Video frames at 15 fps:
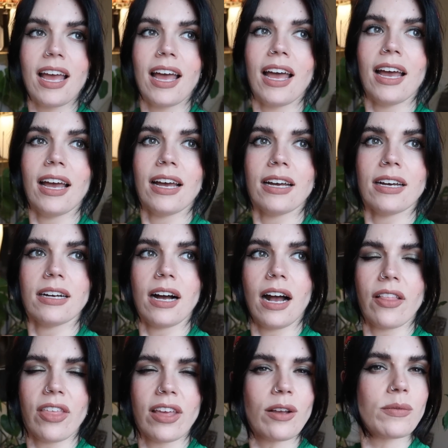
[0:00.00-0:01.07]

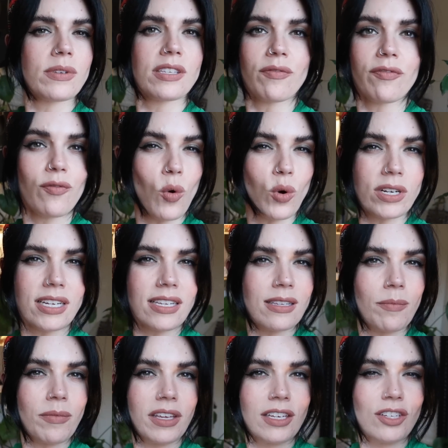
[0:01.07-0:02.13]
I think it was 40
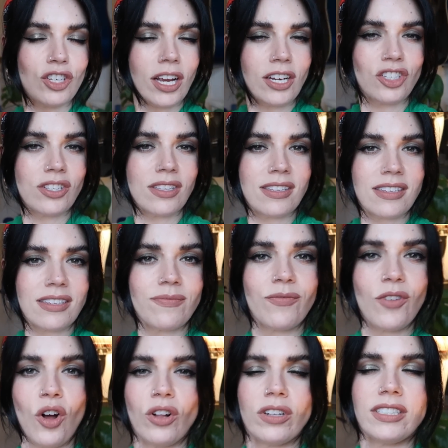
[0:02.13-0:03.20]
something injections
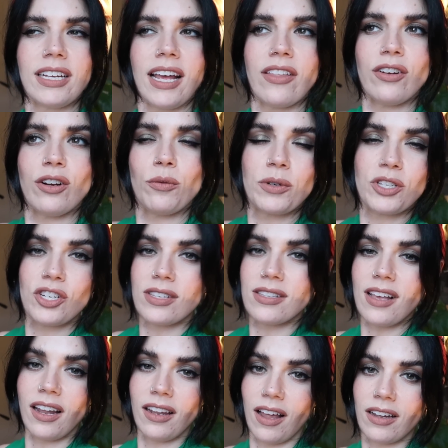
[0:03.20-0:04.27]
altogether, which is
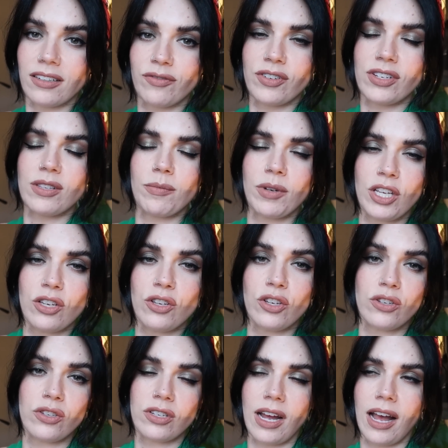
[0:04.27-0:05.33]
a lot for somebody who
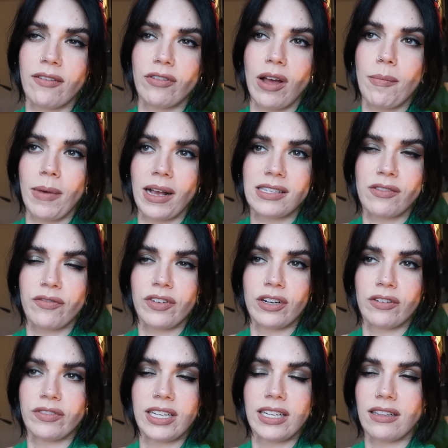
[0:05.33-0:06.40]
used to have a massive
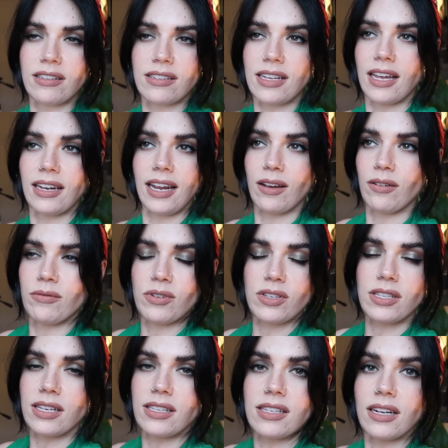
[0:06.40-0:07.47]
fear of needles, and now I'm
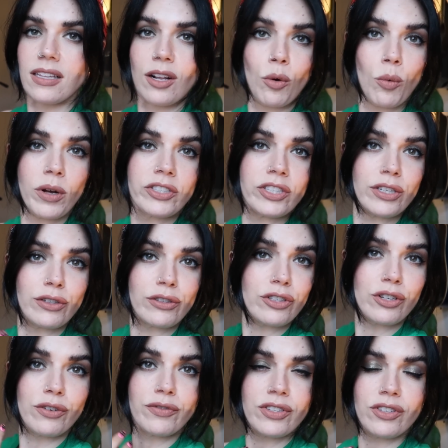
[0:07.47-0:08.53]
just like sitting there watching her
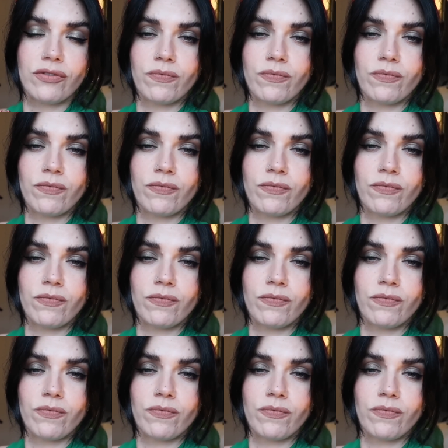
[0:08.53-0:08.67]
shove